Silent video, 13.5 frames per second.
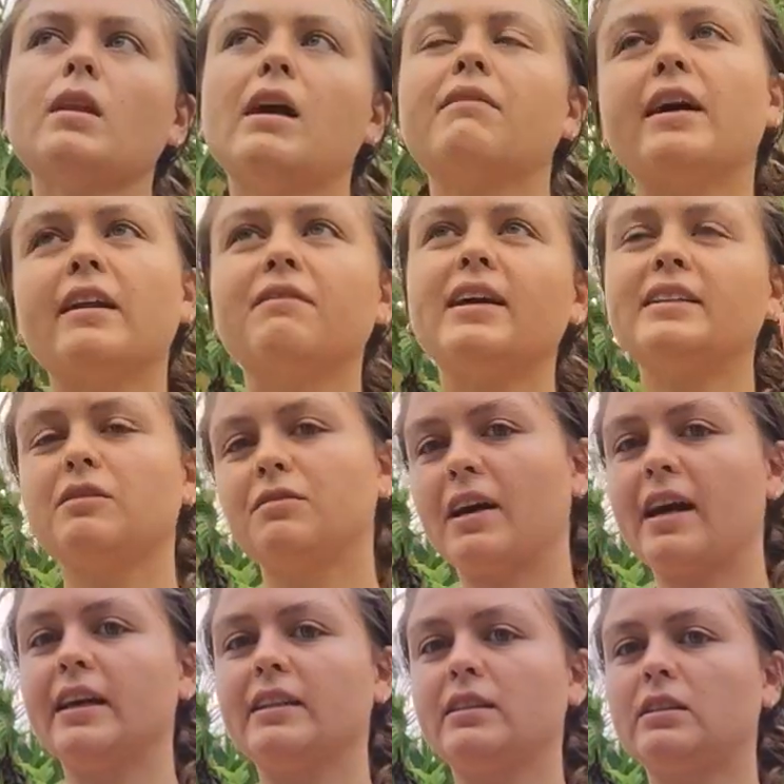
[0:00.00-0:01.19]
I
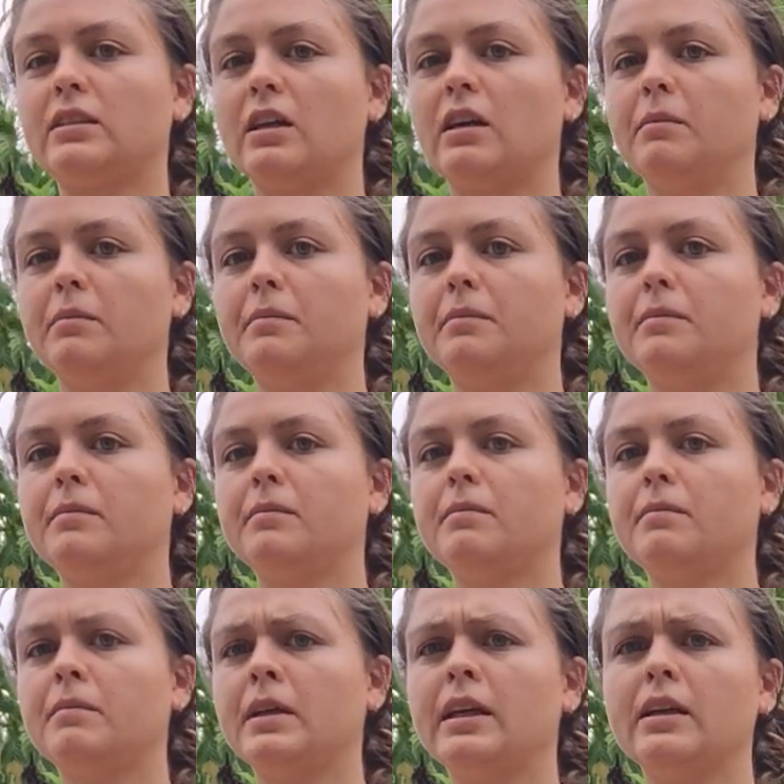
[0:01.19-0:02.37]
divide
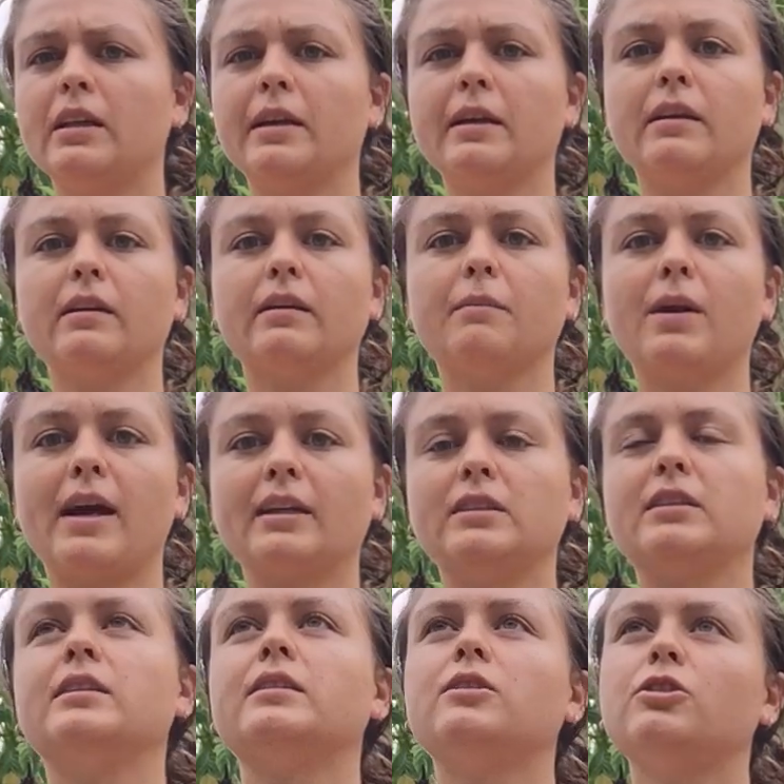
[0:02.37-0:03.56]
healing
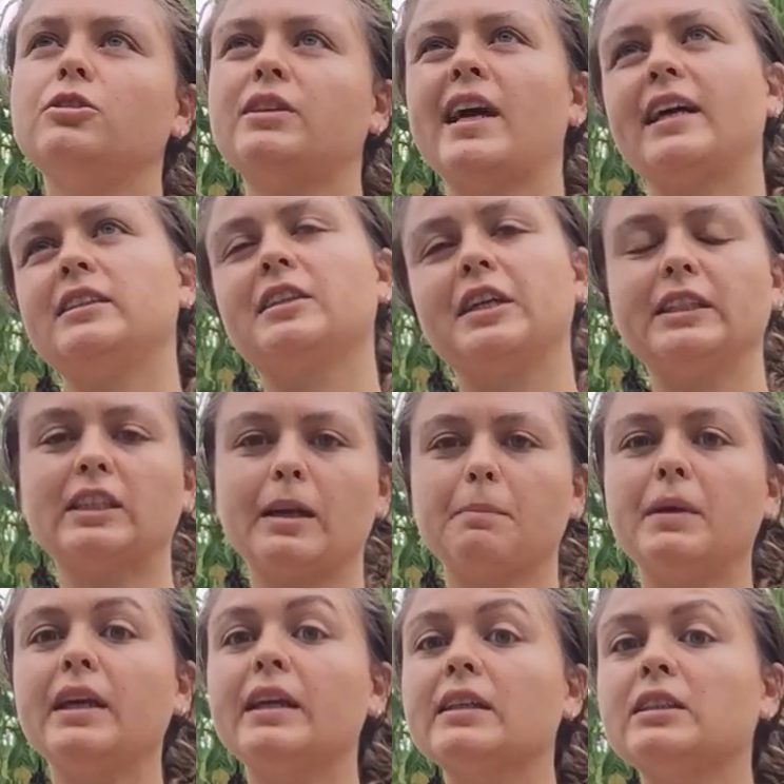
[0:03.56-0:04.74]
practices in two categories, like
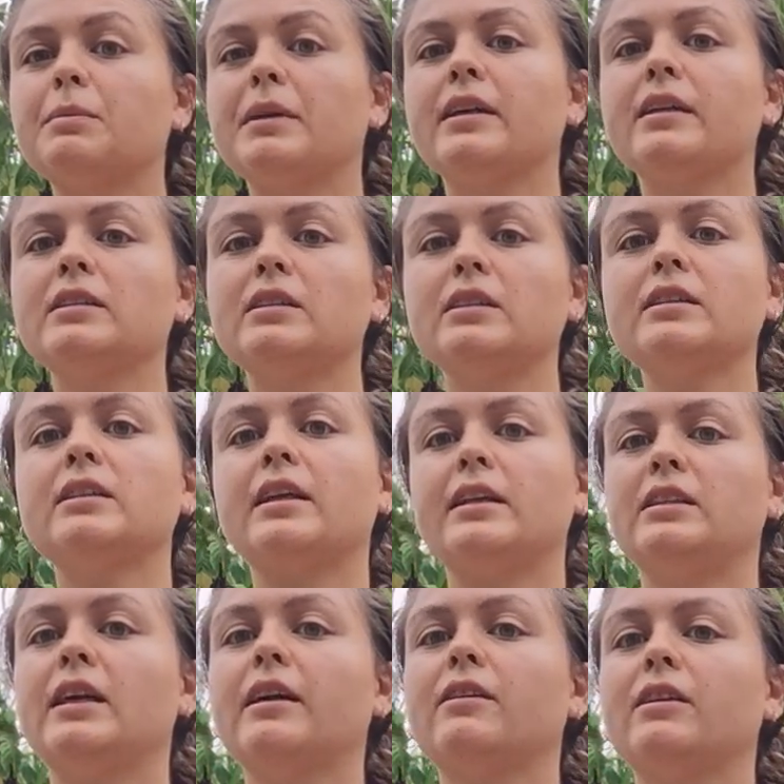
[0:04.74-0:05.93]
peak experiences and
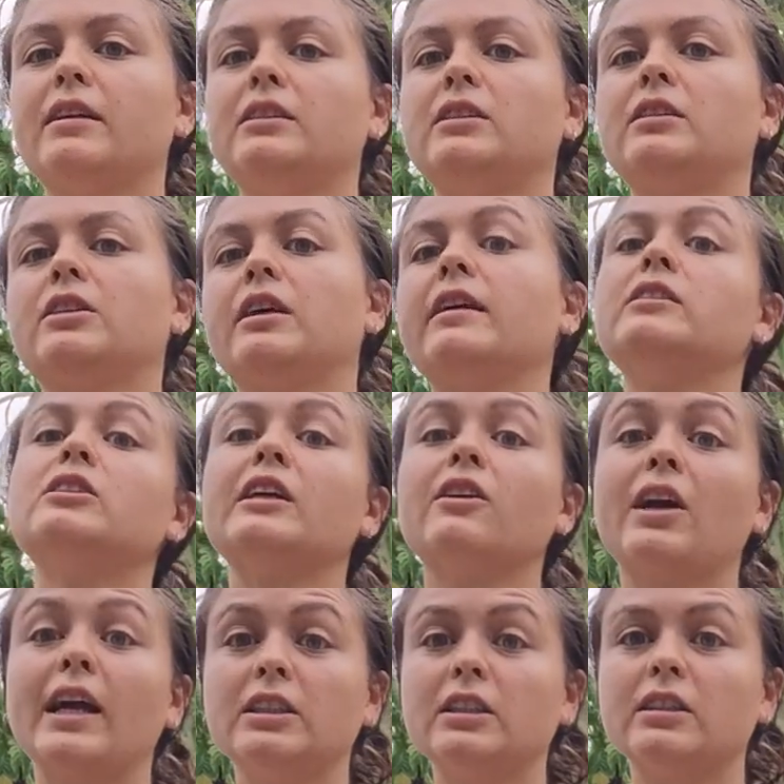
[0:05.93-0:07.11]

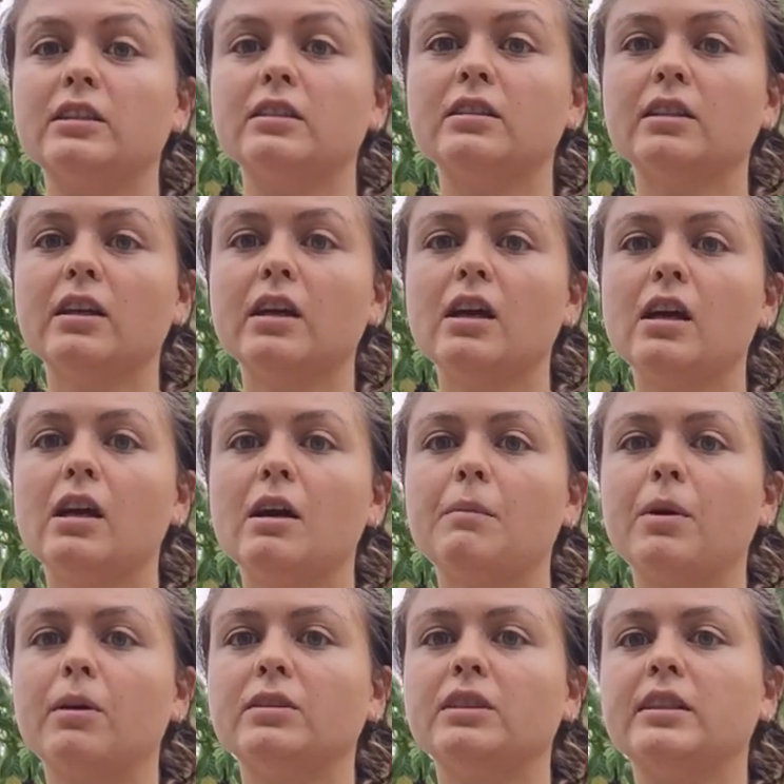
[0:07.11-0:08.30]
integration
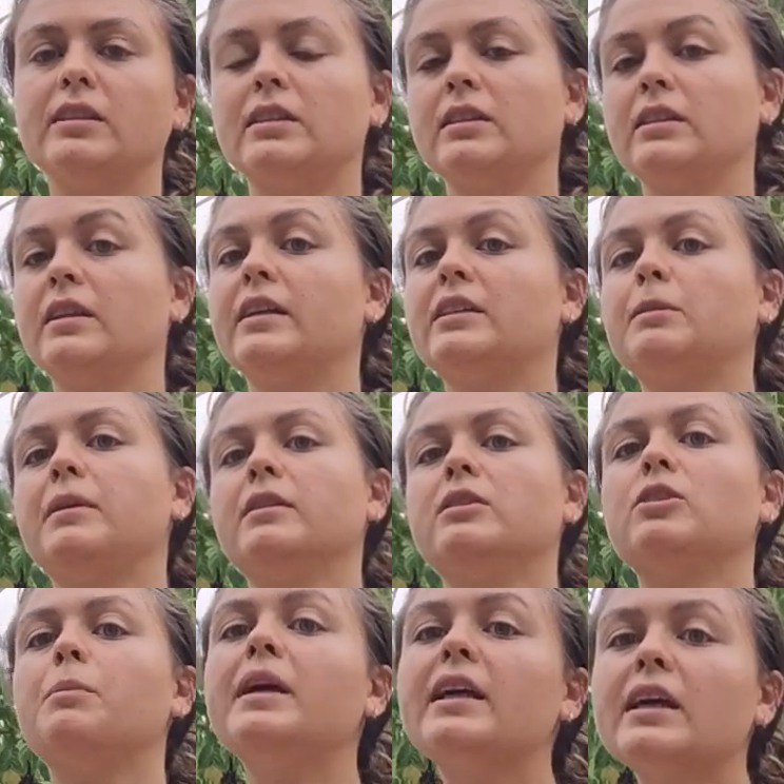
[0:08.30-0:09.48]
processes and experience.
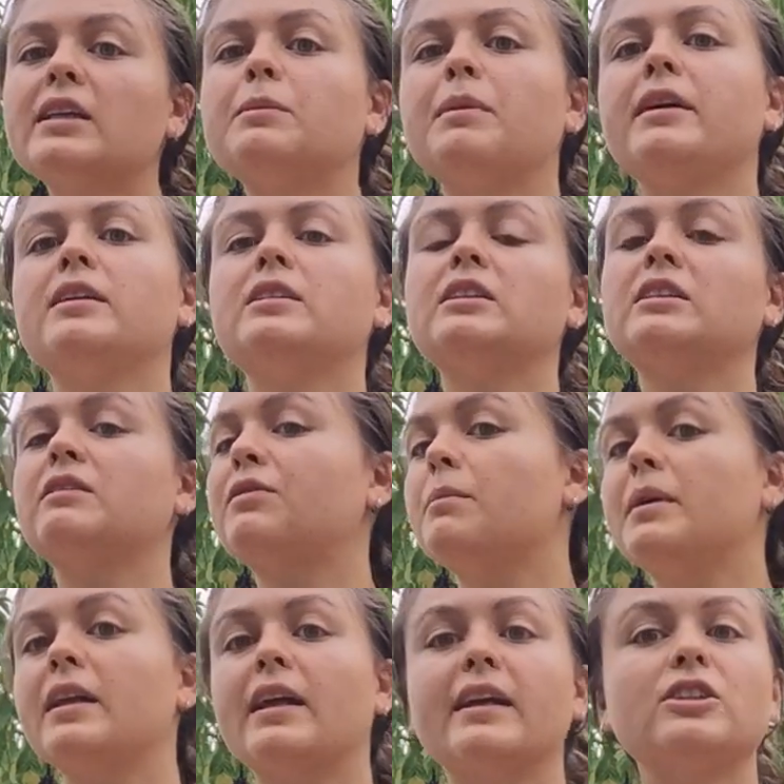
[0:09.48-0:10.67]
So peak experiences for
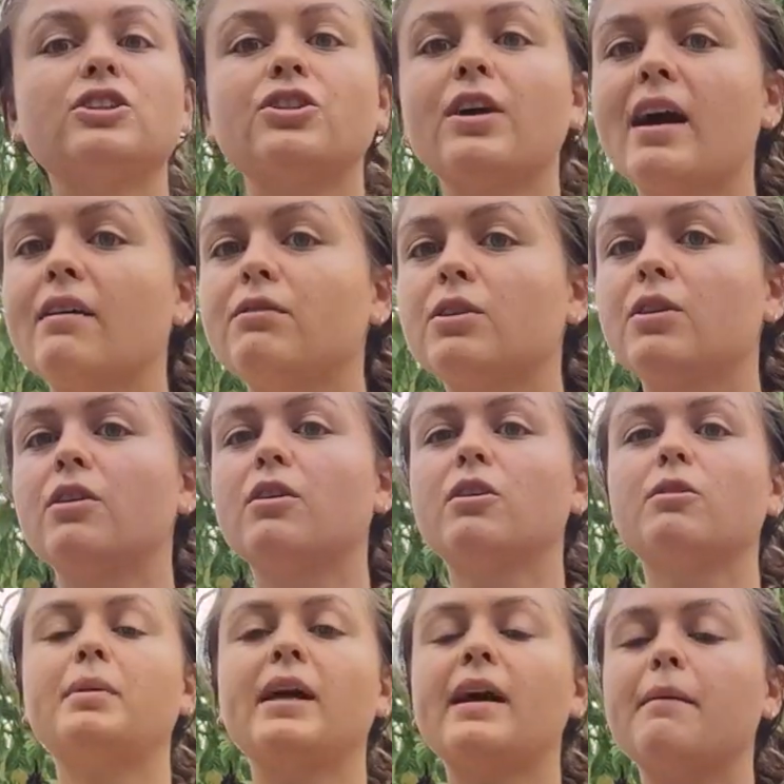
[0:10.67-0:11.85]
me, like
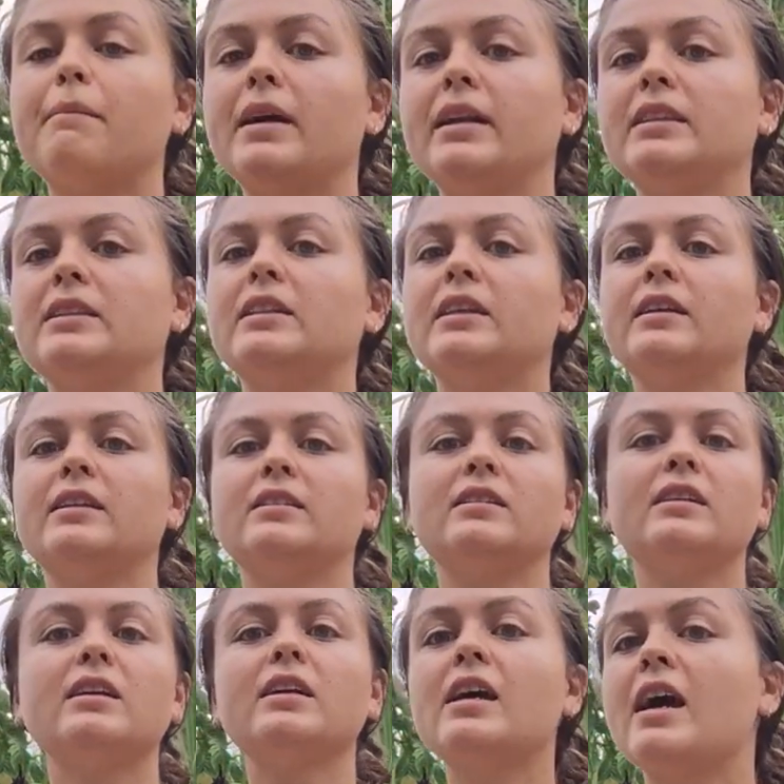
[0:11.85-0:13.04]
travel, plant medicine,